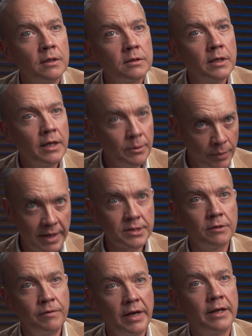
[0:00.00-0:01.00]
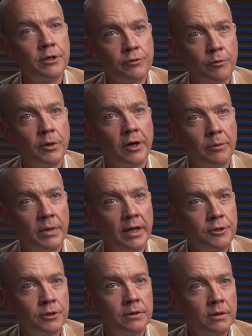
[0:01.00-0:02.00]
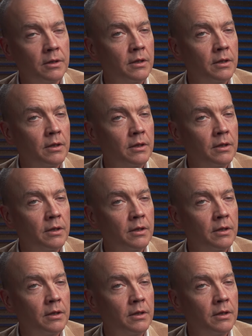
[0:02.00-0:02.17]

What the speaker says: to get best advantage from automation.